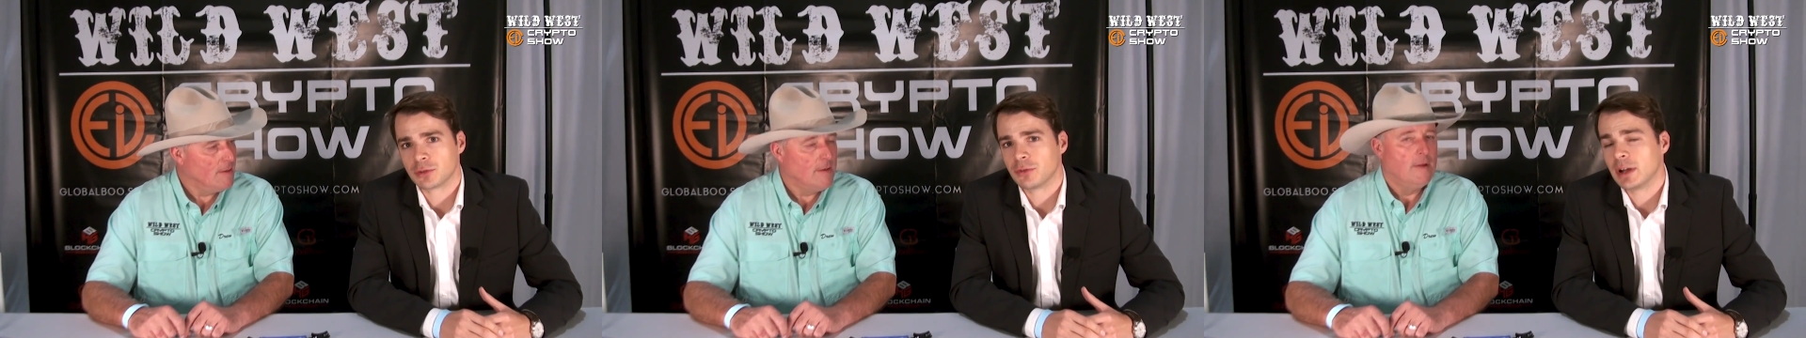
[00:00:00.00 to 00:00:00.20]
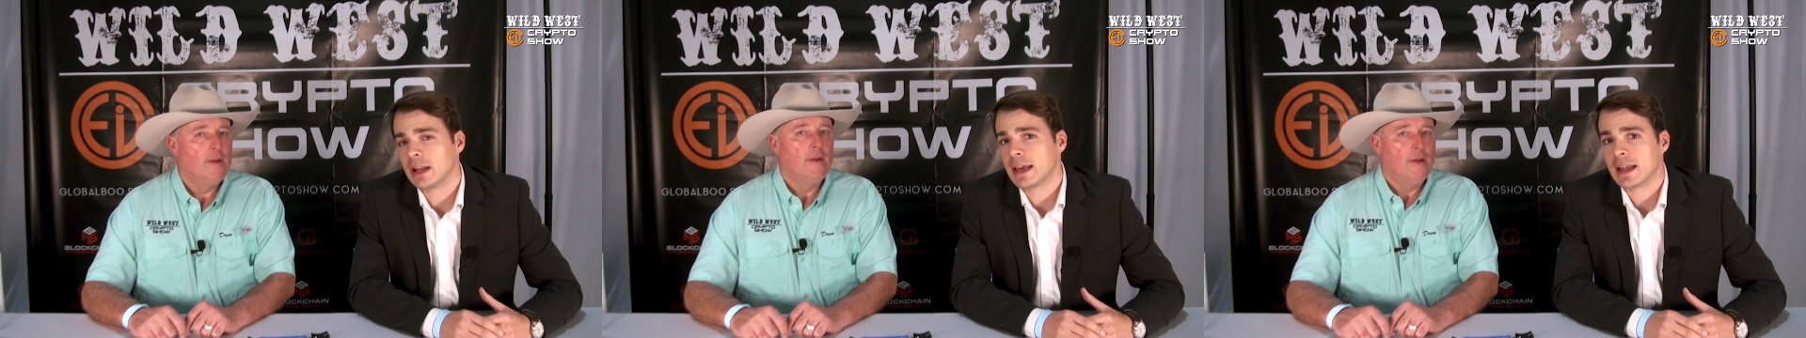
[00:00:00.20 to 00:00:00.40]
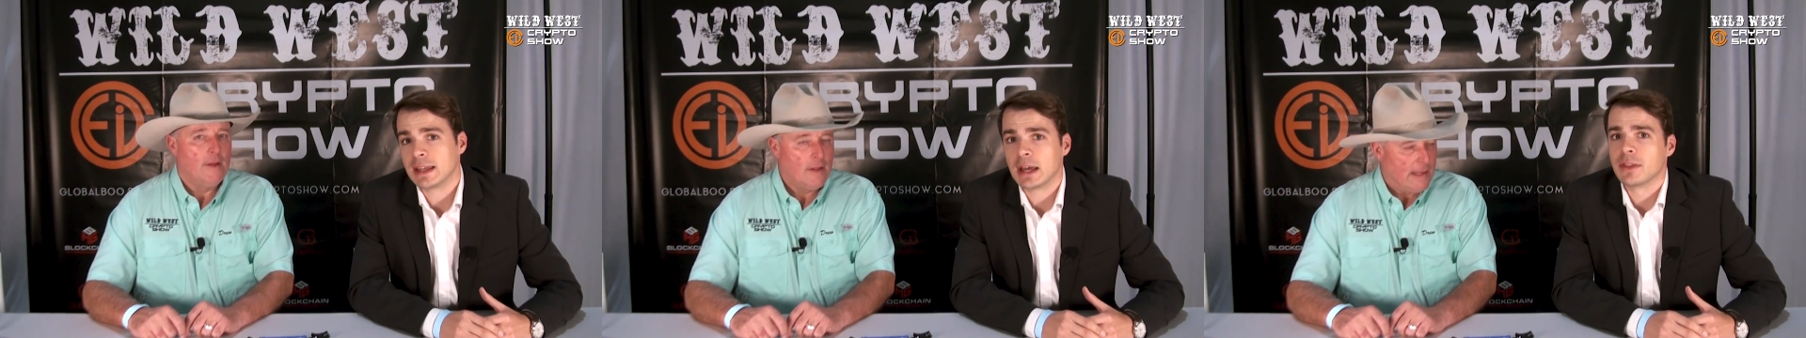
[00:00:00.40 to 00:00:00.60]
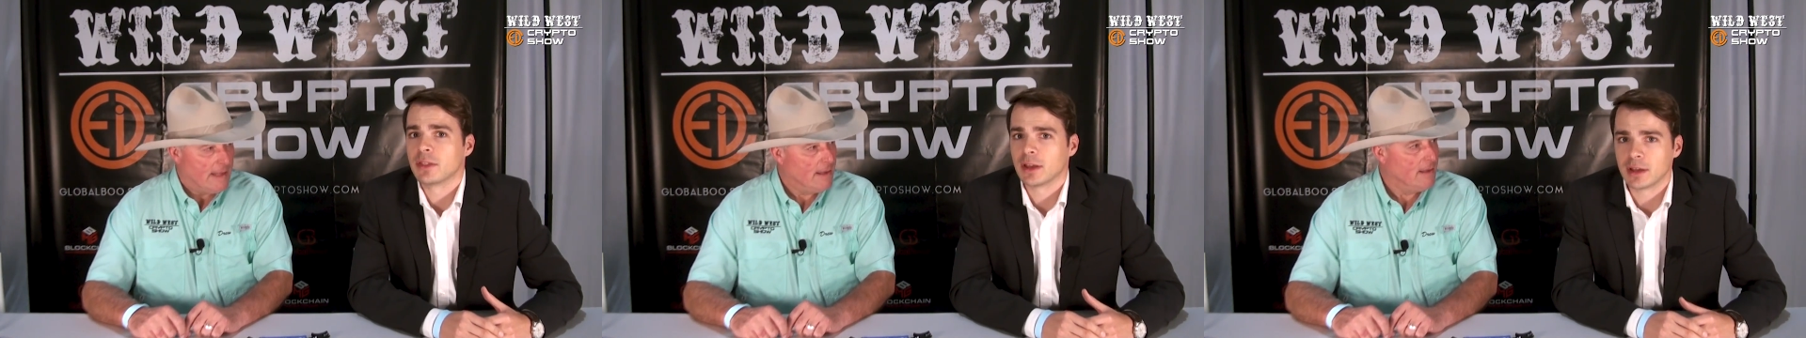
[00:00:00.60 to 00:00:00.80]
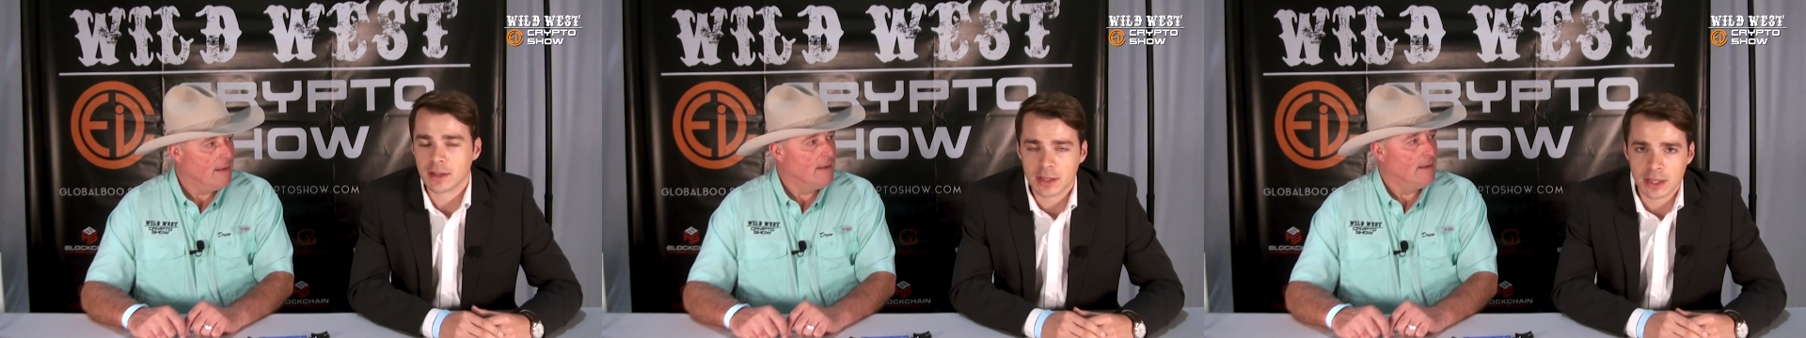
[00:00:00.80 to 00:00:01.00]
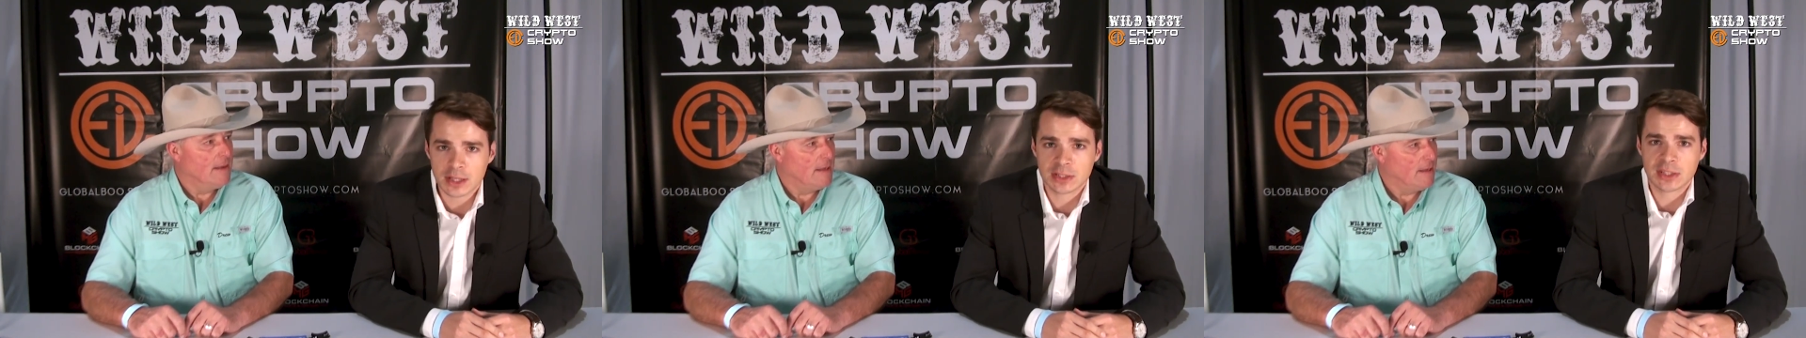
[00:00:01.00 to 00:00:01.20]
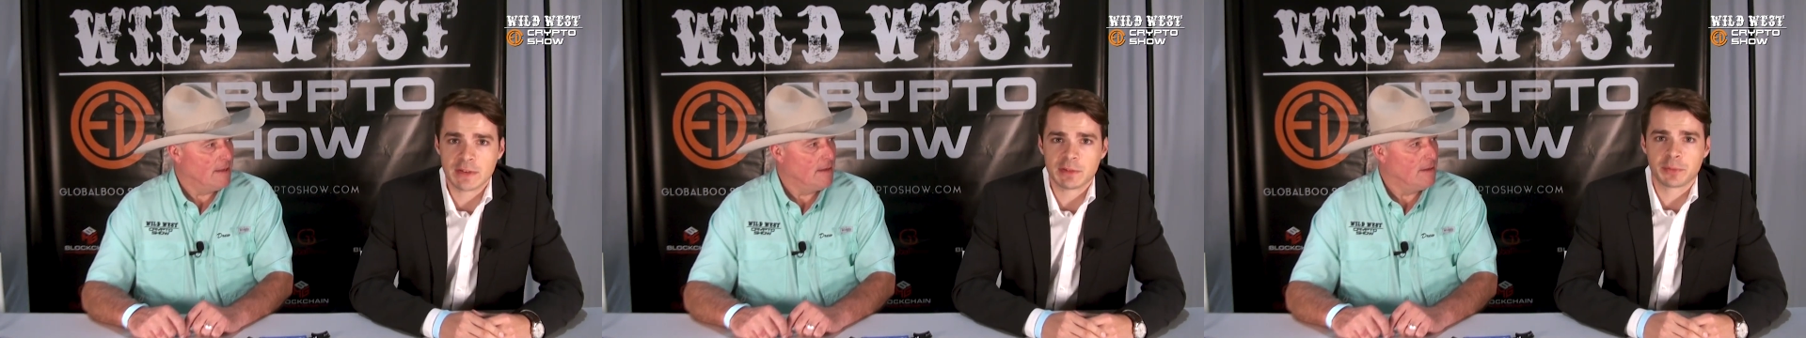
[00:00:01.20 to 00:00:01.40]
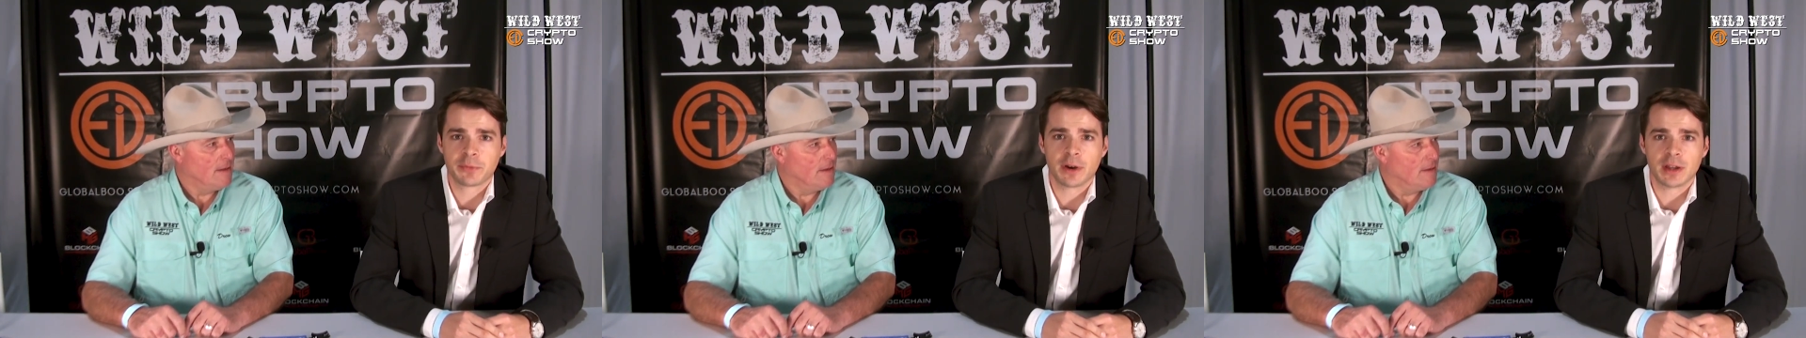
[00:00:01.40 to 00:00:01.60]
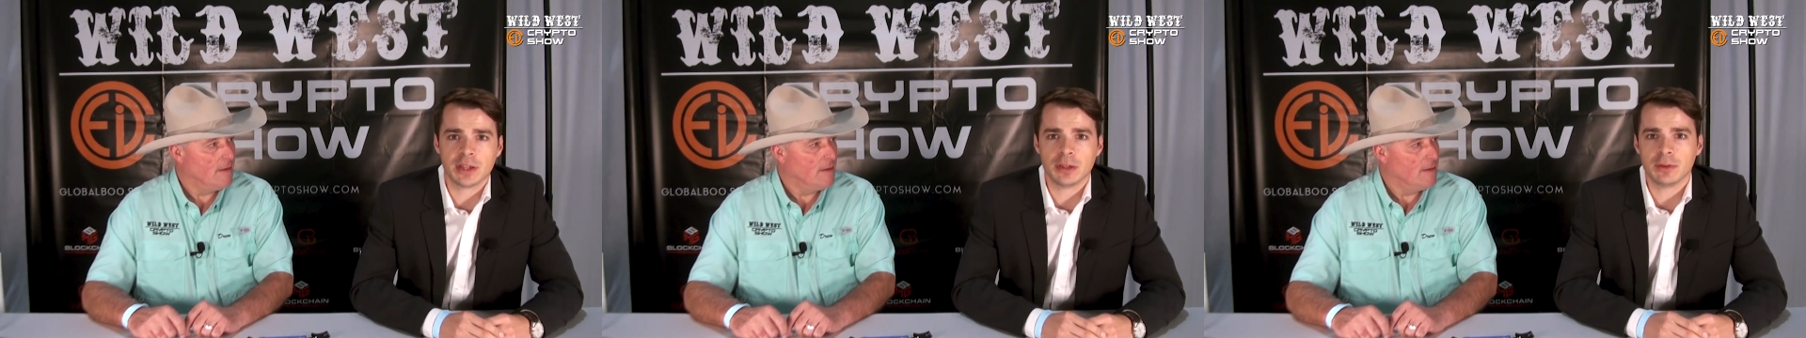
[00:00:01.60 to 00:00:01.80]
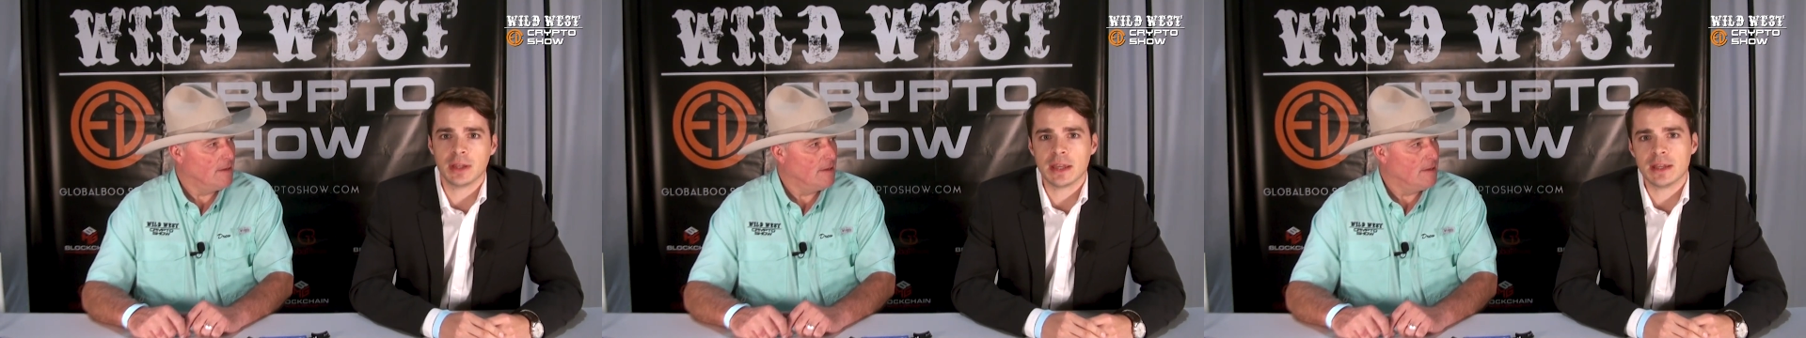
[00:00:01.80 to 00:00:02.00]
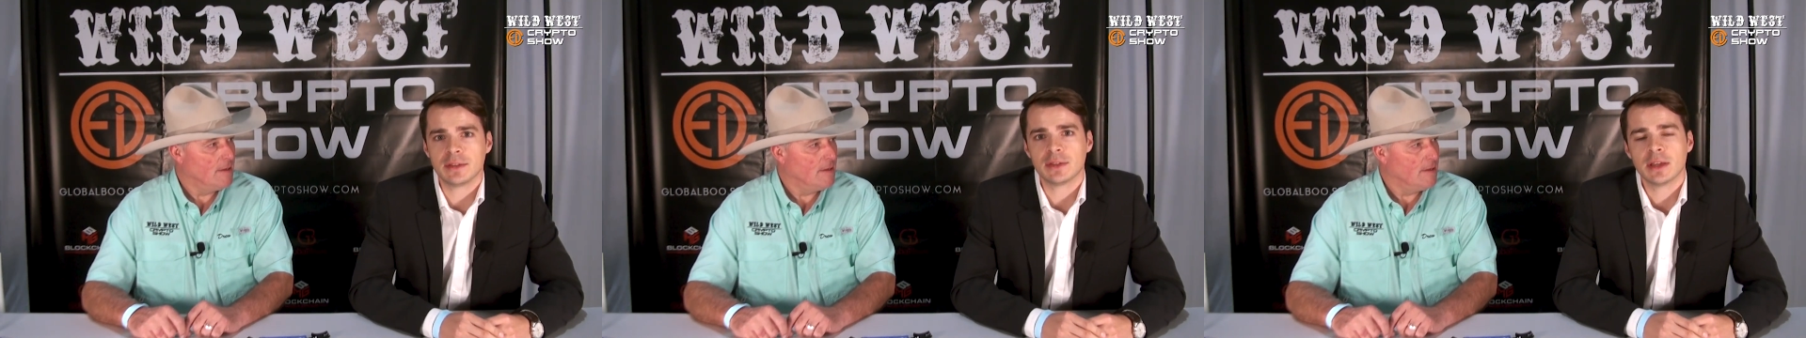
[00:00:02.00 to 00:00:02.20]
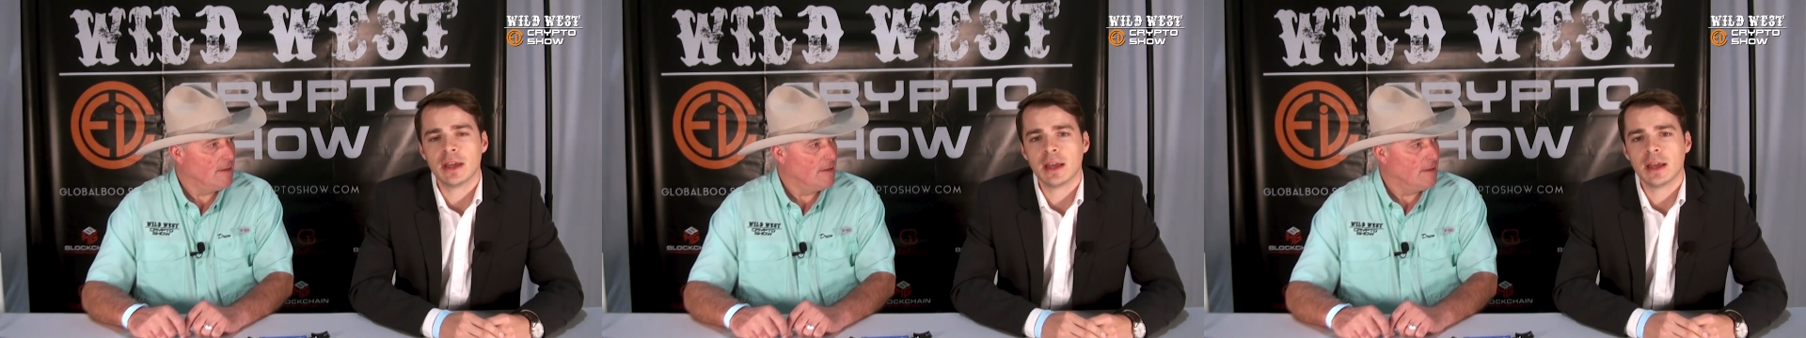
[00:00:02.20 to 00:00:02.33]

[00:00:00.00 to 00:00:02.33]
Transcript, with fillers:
Speaker 1: or really any other service provider you need.